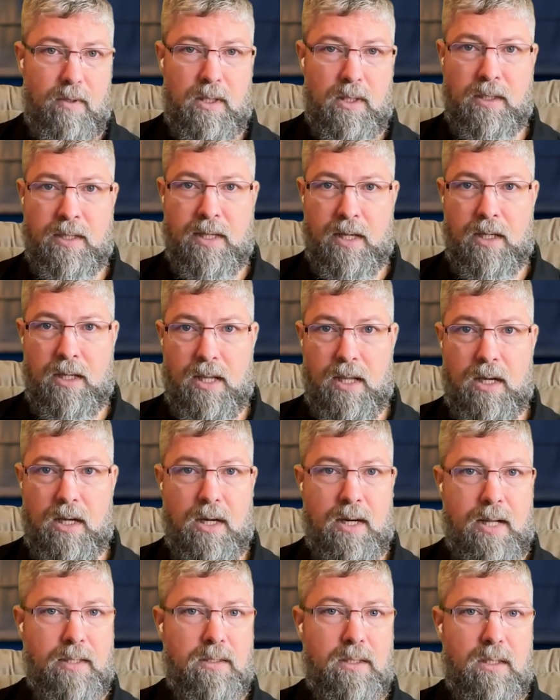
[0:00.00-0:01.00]
a
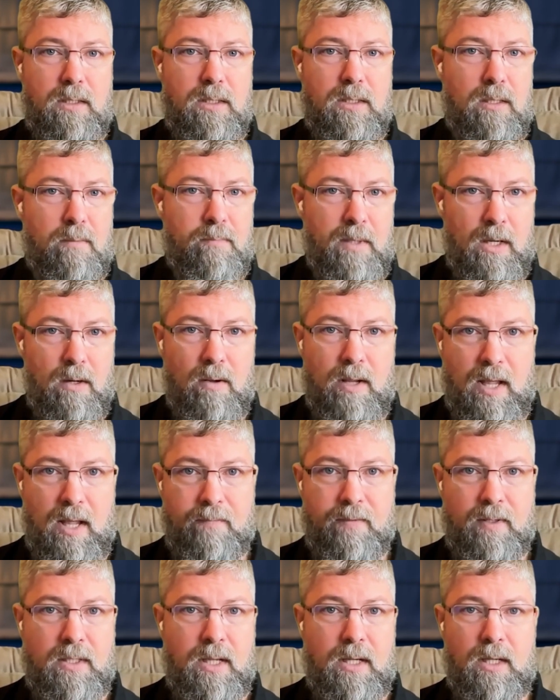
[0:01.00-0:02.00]
dedicated IT team, they don't
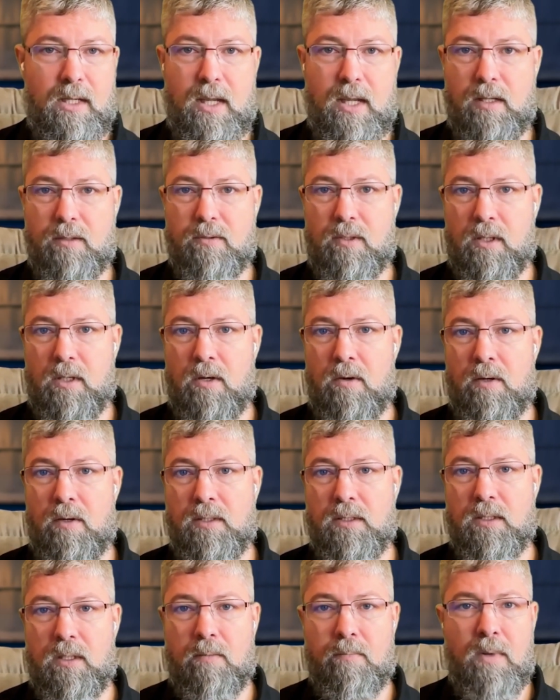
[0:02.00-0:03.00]
have a dedicated security
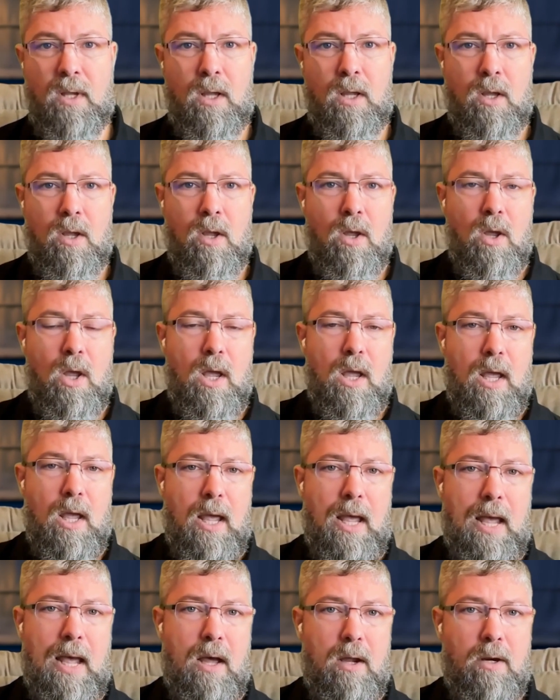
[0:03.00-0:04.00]
team.
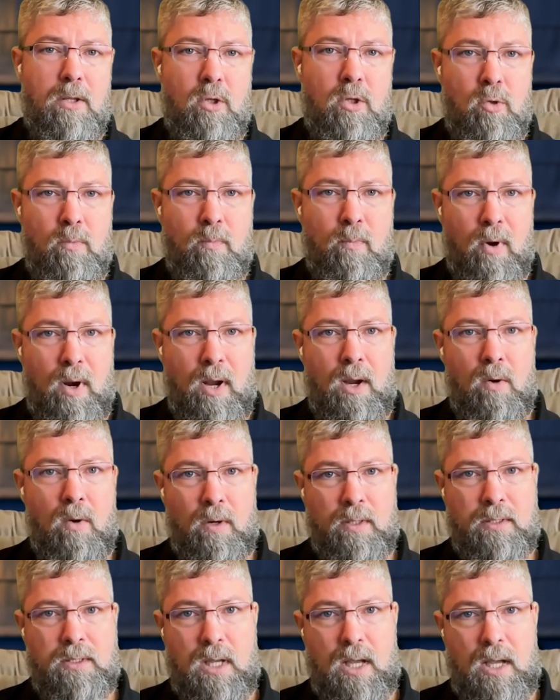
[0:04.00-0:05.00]
How do you
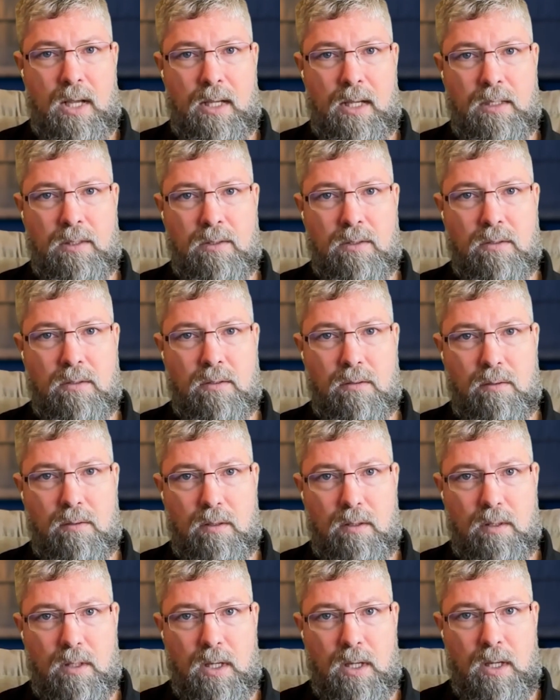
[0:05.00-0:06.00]
prioritize
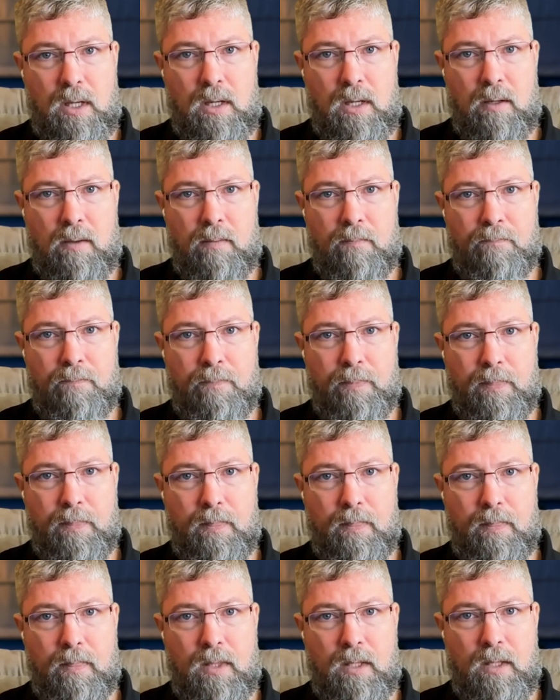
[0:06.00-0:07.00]
um,
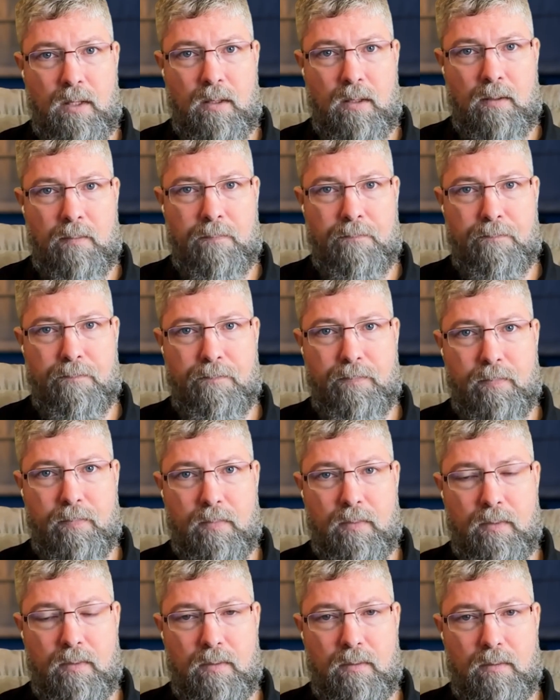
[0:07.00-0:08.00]
the
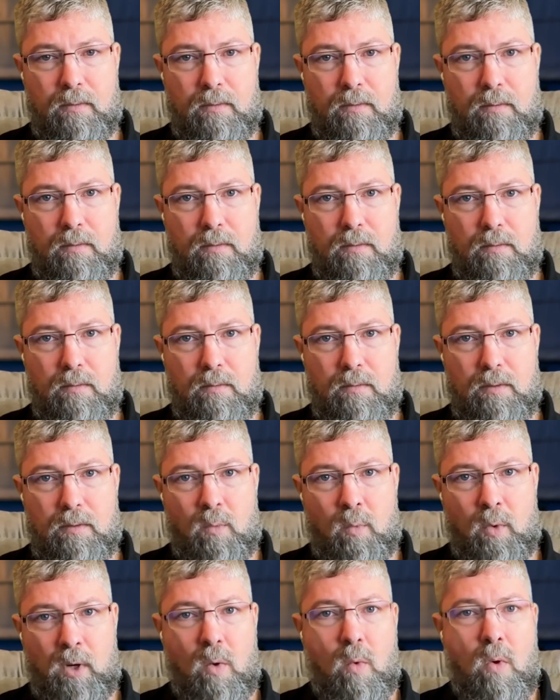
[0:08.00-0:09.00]

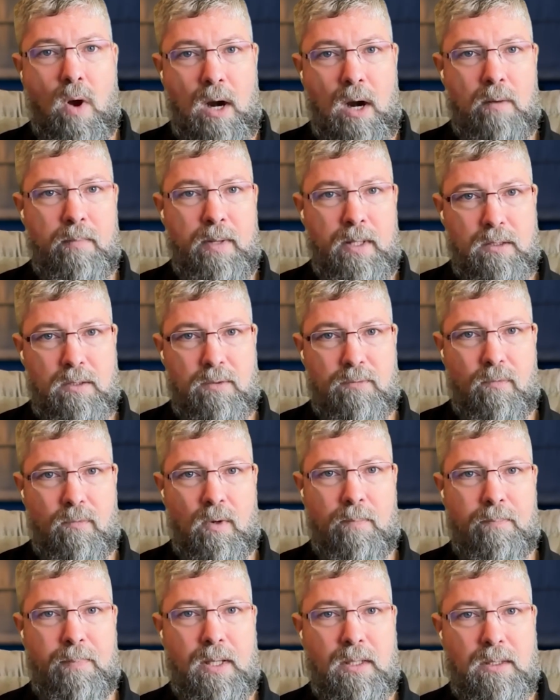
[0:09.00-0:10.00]
the requirements for
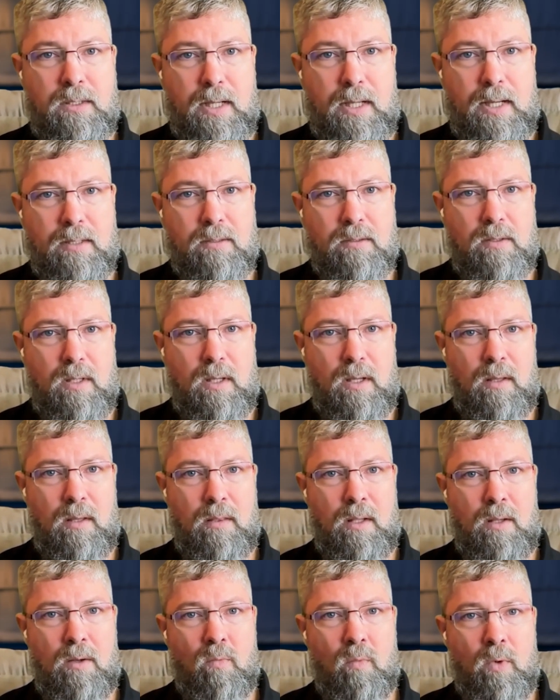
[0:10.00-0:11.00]
a pen test?
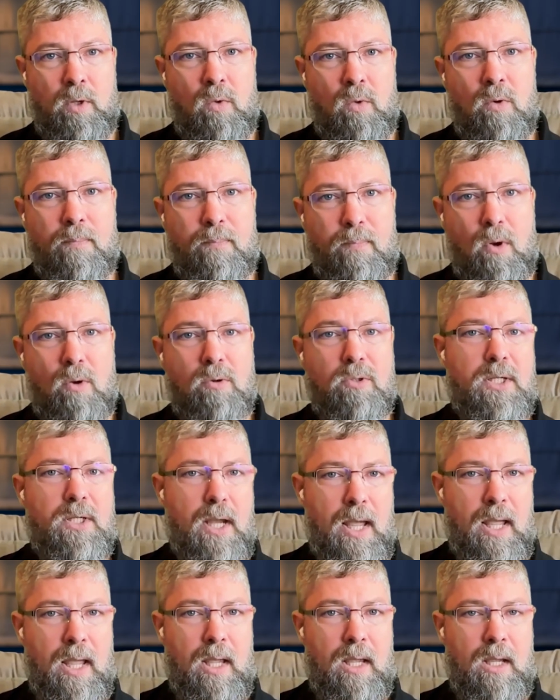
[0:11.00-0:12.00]
And then when you approach
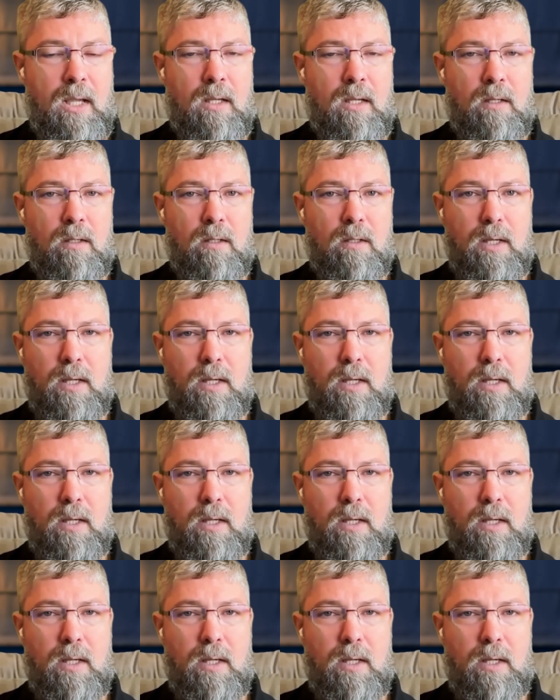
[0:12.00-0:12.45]
a